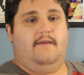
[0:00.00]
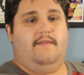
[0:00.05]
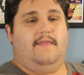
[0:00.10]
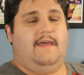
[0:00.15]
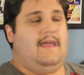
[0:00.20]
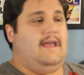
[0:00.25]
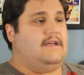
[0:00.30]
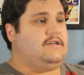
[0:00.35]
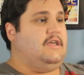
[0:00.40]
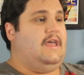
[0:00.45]

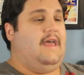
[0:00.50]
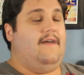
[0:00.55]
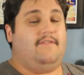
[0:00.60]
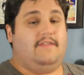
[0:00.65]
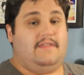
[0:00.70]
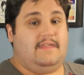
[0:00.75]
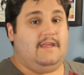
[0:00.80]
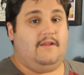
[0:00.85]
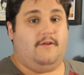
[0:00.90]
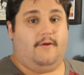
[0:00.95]
I actually
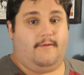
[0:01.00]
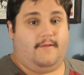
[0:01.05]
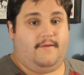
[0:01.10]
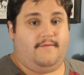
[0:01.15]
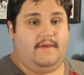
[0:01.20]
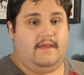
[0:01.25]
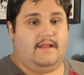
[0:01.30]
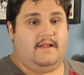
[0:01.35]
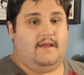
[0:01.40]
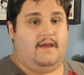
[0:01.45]
haven't seen all
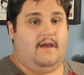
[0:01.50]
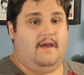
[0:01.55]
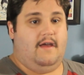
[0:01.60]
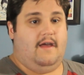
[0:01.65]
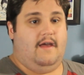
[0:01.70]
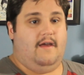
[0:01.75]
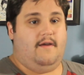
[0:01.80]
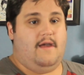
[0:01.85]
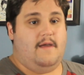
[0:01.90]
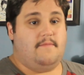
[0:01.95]
of it.
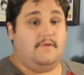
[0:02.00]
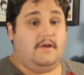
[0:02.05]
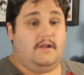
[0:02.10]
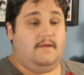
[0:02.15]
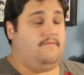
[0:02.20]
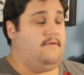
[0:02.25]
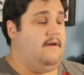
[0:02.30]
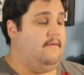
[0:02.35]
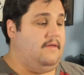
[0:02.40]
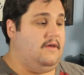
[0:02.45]
I'm
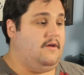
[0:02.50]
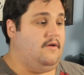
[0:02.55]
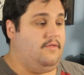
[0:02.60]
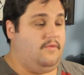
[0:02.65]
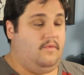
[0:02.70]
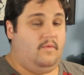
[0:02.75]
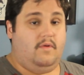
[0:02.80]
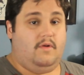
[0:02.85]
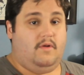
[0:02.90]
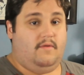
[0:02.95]
gonna probably go
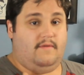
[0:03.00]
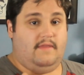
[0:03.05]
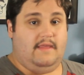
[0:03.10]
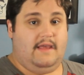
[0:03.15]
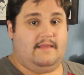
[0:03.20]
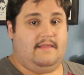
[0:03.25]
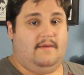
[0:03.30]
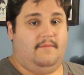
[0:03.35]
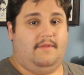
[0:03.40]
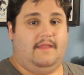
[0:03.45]
through it over the
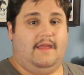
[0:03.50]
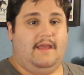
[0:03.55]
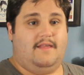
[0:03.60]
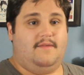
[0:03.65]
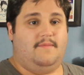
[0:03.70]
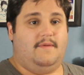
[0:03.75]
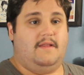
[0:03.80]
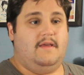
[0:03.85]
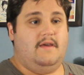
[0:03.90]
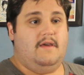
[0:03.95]
next few
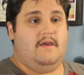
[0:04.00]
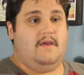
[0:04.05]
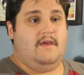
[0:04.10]
days, but